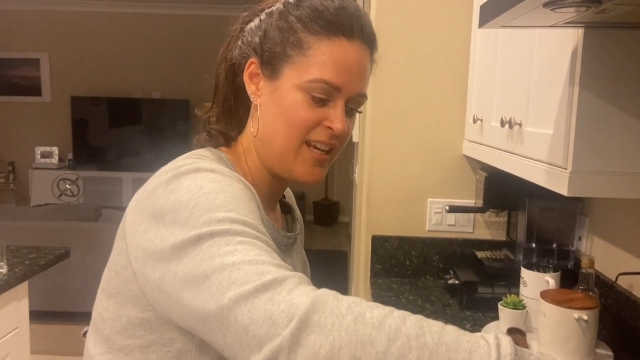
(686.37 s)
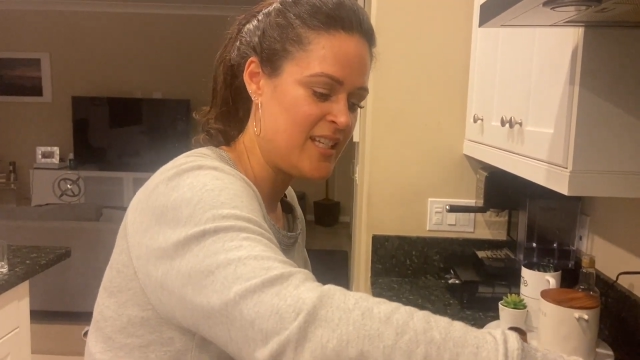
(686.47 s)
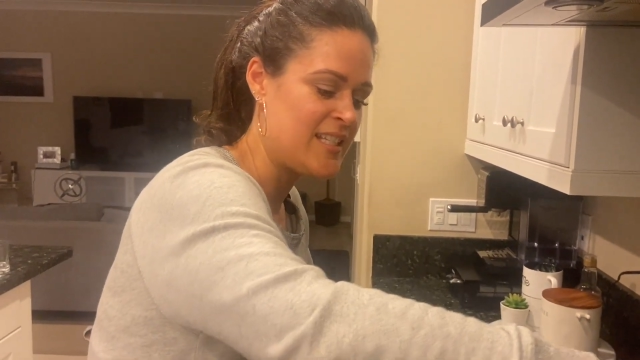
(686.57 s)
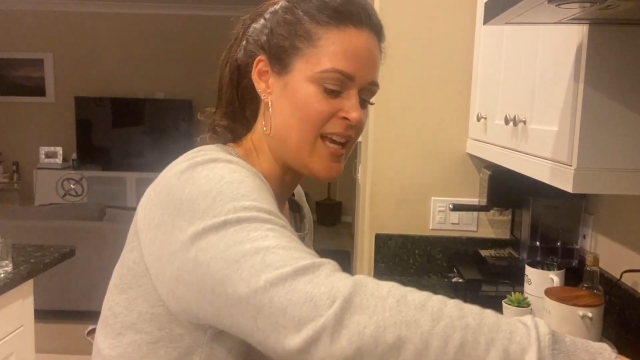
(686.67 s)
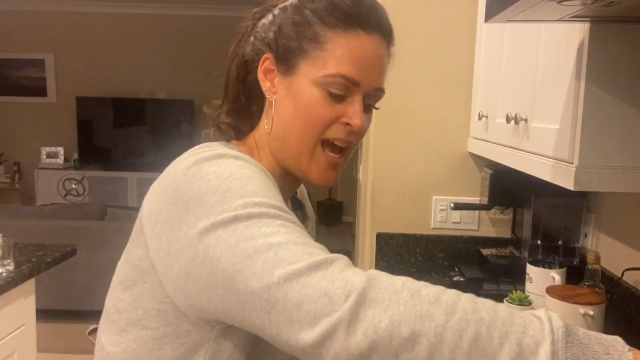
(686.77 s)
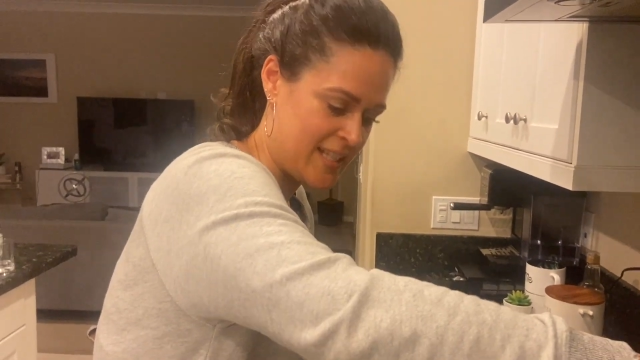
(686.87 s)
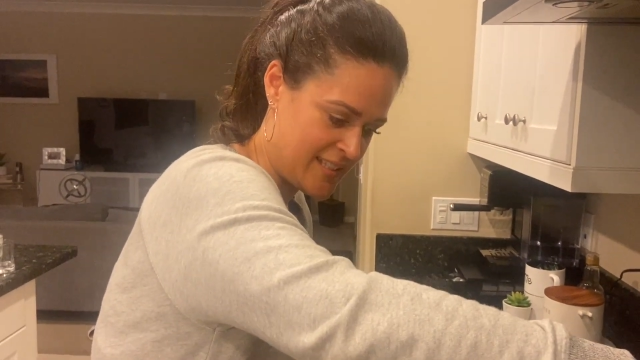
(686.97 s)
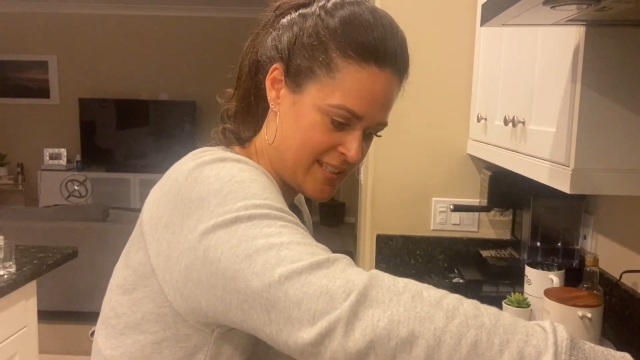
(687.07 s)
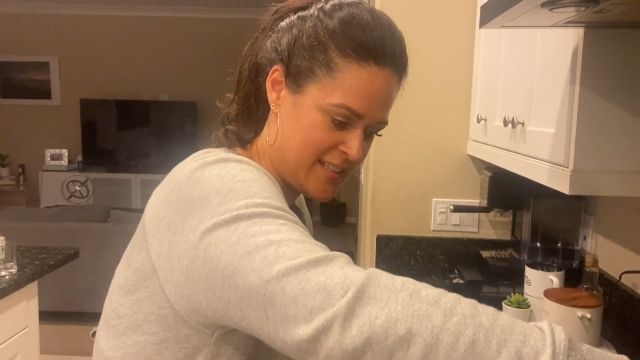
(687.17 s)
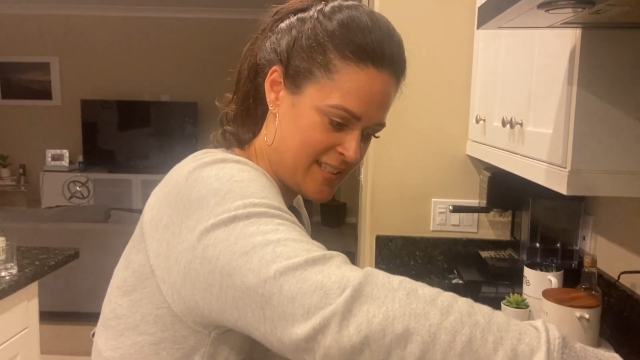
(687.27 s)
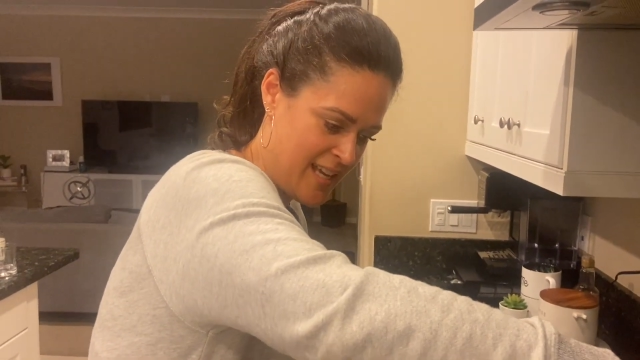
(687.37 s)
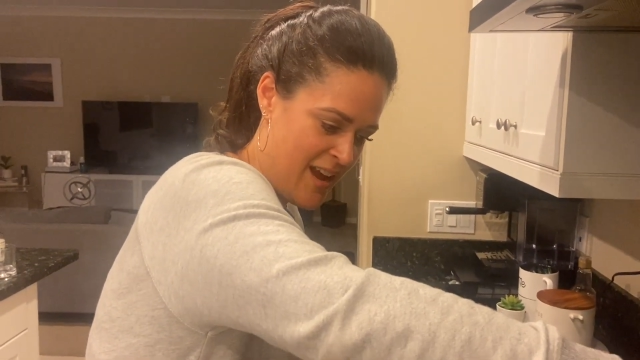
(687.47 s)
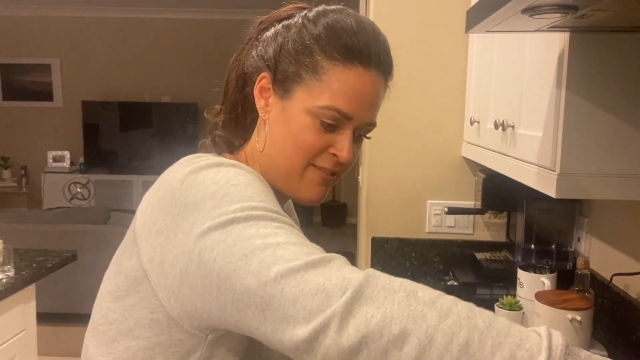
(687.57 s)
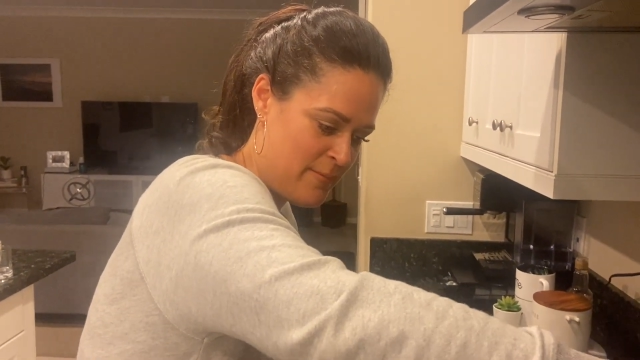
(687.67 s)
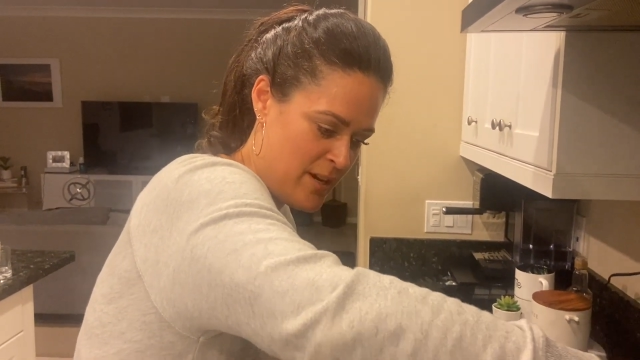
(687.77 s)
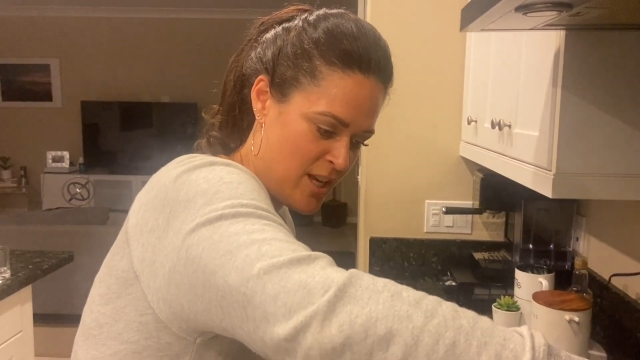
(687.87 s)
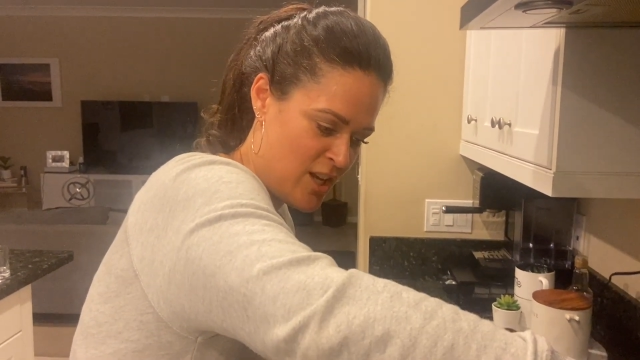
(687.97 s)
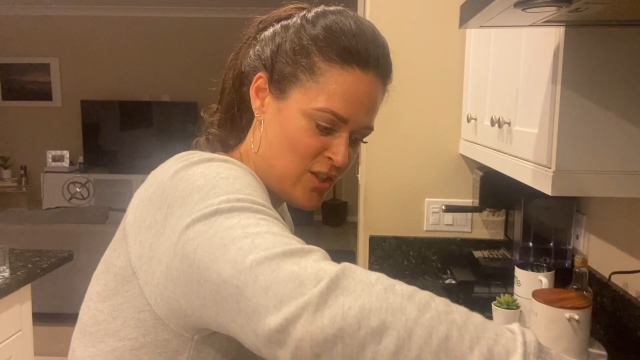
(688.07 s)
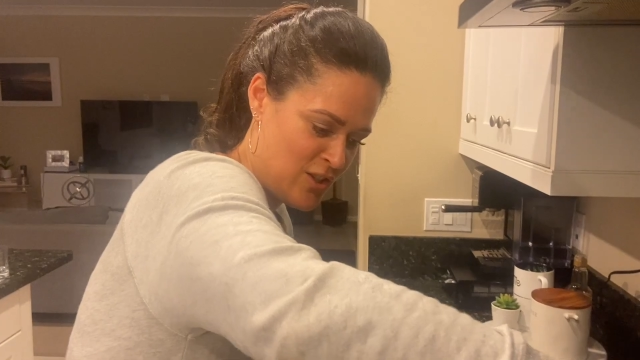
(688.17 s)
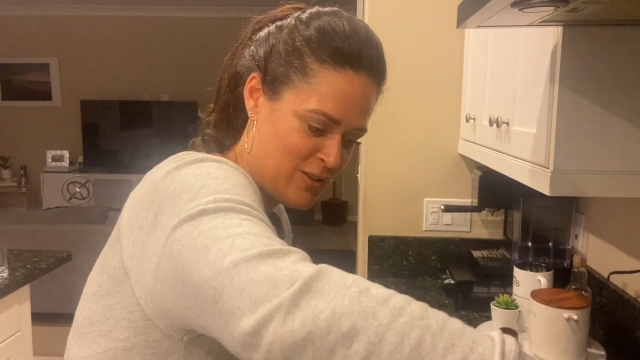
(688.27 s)
yes, everybody
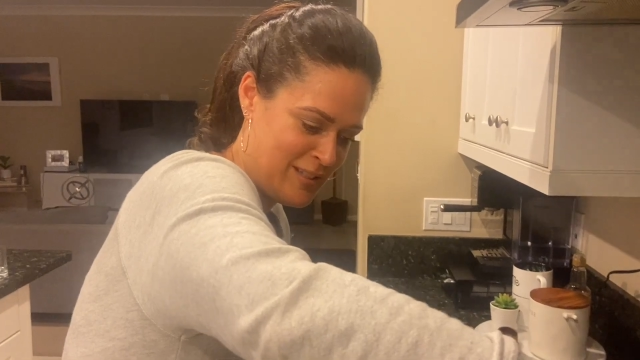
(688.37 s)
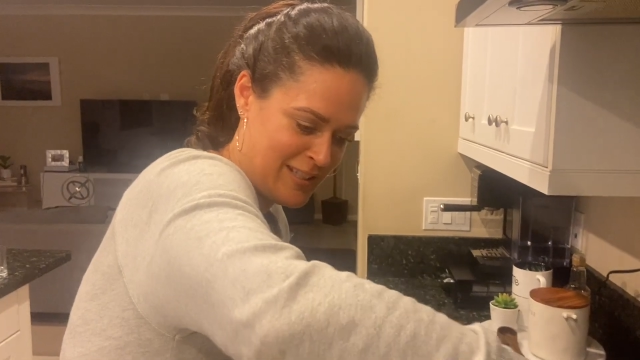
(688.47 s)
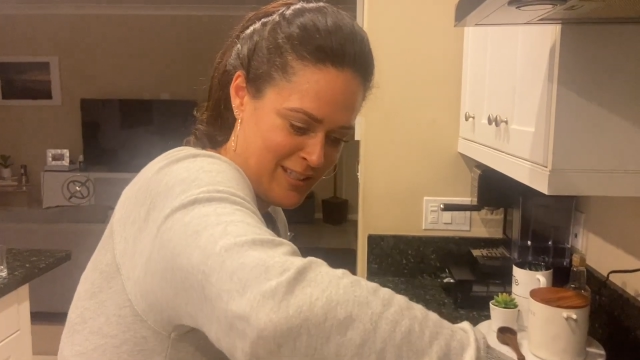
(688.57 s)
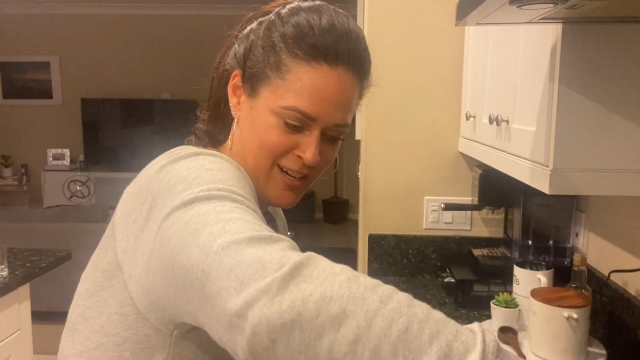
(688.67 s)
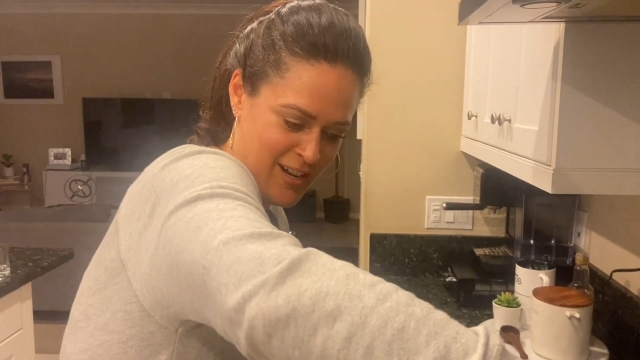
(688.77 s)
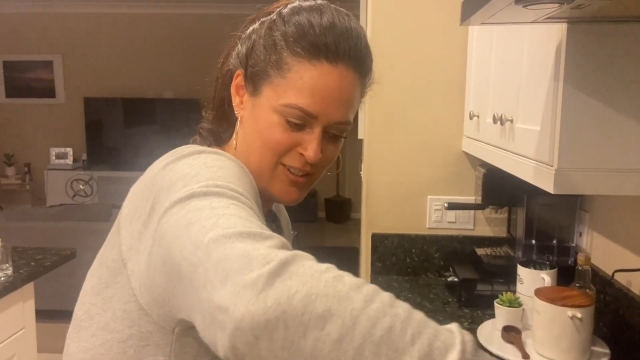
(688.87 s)
can do this at their house.